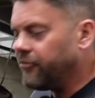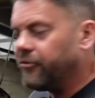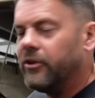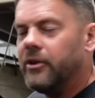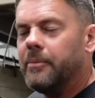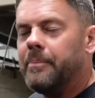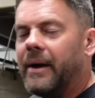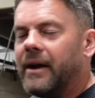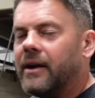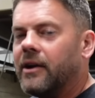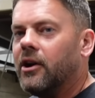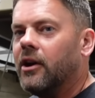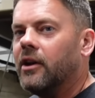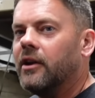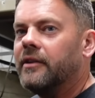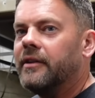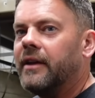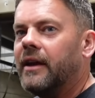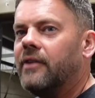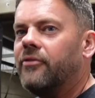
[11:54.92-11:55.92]
from the bank
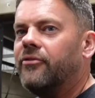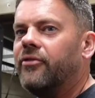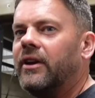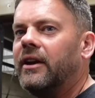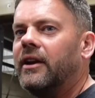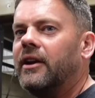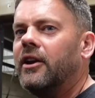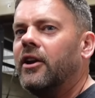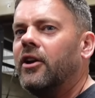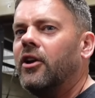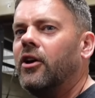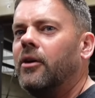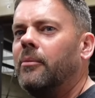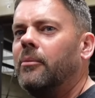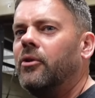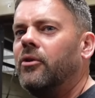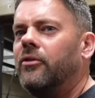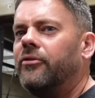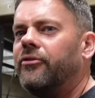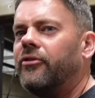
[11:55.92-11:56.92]
holiday, feeling a lot
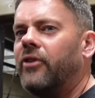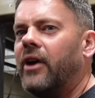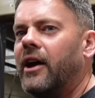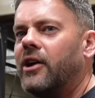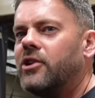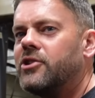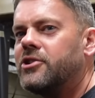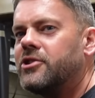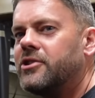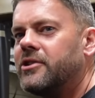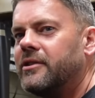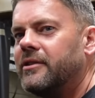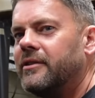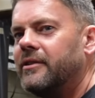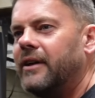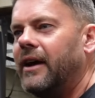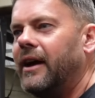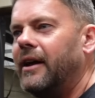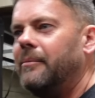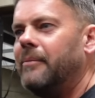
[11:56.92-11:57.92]
more fresh
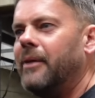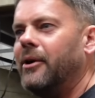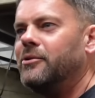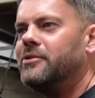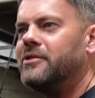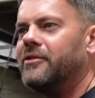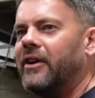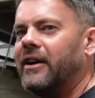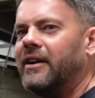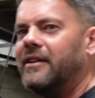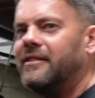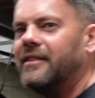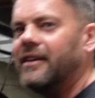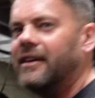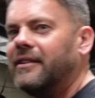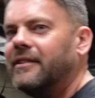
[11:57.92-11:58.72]
and motivated.